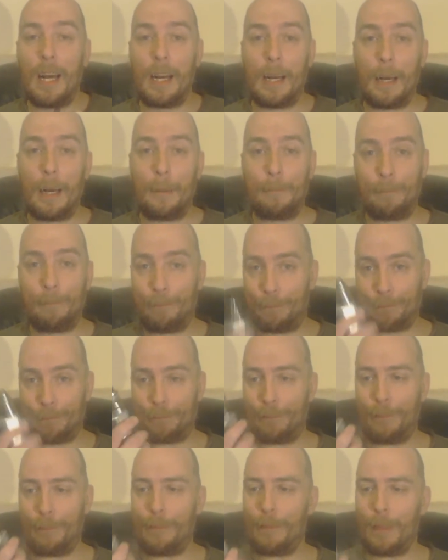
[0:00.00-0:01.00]

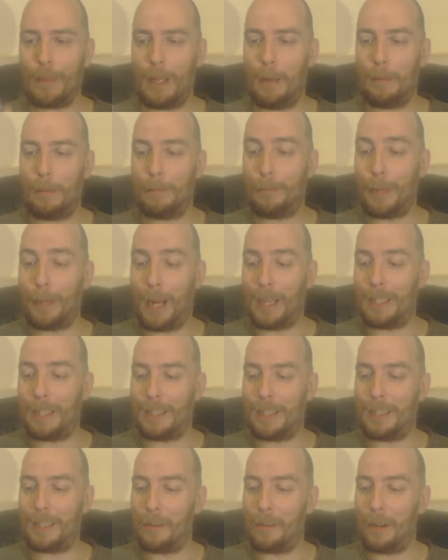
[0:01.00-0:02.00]
But
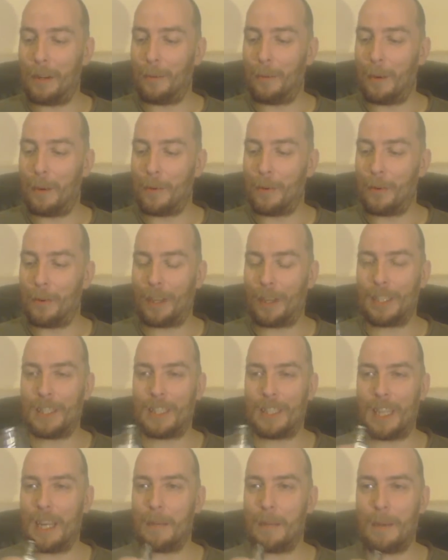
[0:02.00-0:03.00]
I don't know what more I
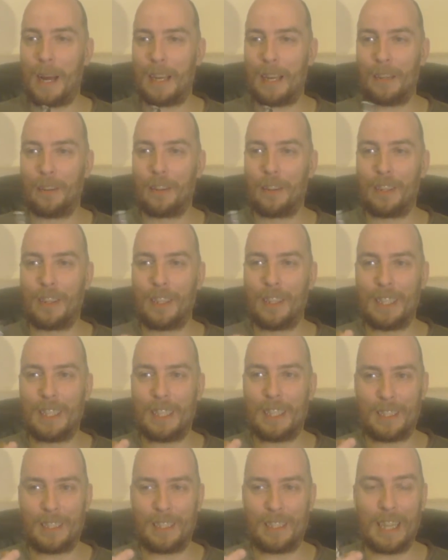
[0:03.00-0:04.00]
can say about it other
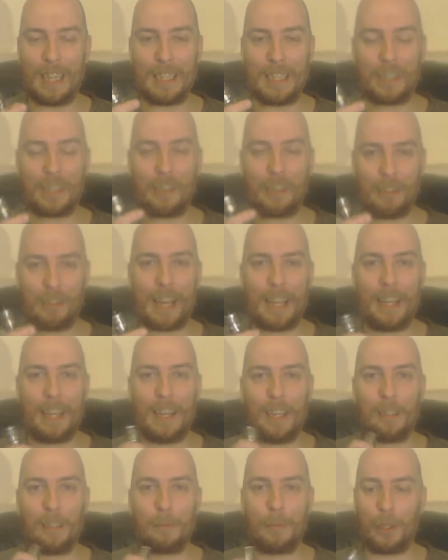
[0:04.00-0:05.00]
than it's a
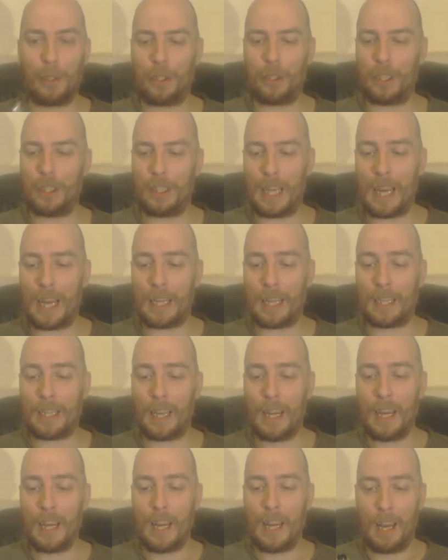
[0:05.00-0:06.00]
cracking little budget
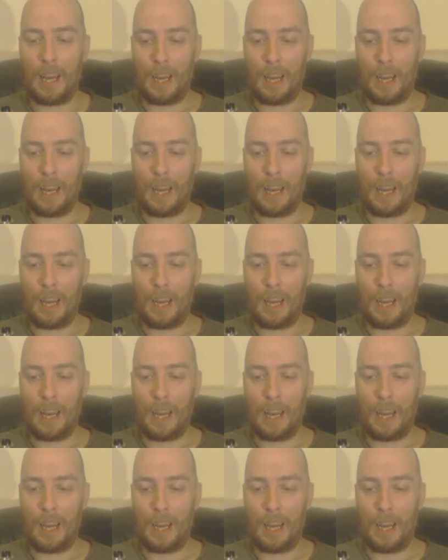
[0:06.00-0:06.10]
tank.